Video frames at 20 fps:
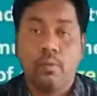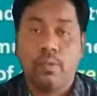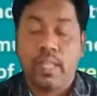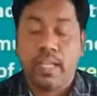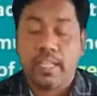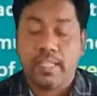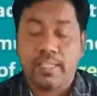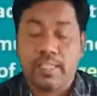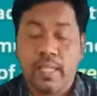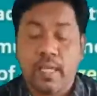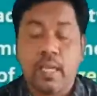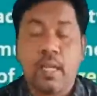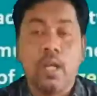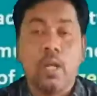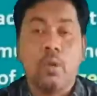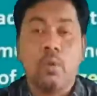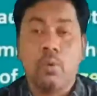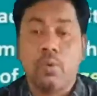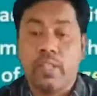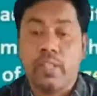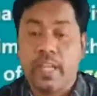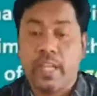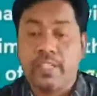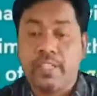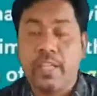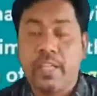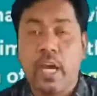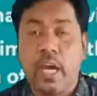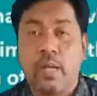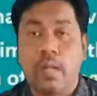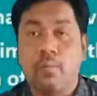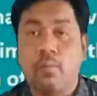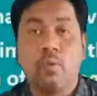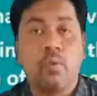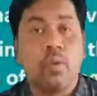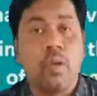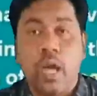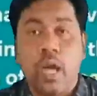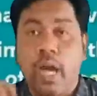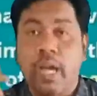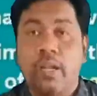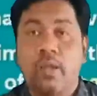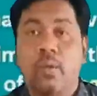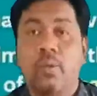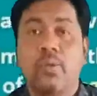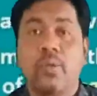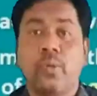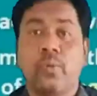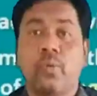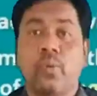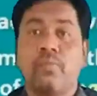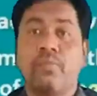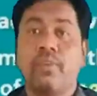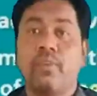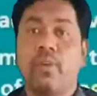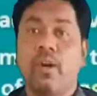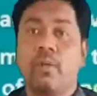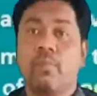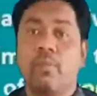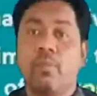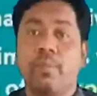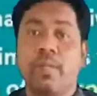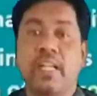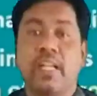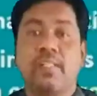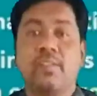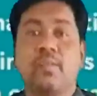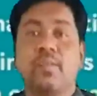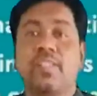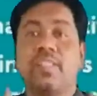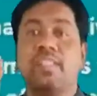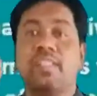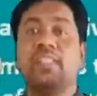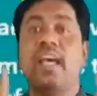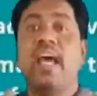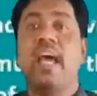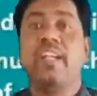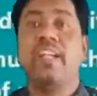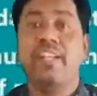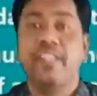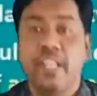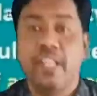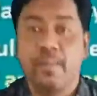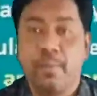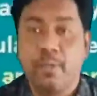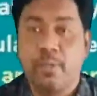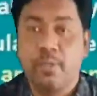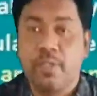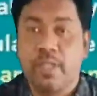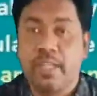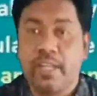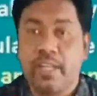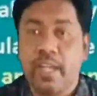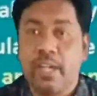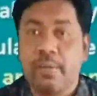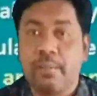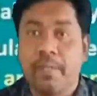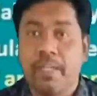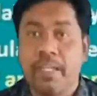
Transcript: that is the luteinizing hormone and luteotrophic hormone, beta. So this is the anterior pituitary gland,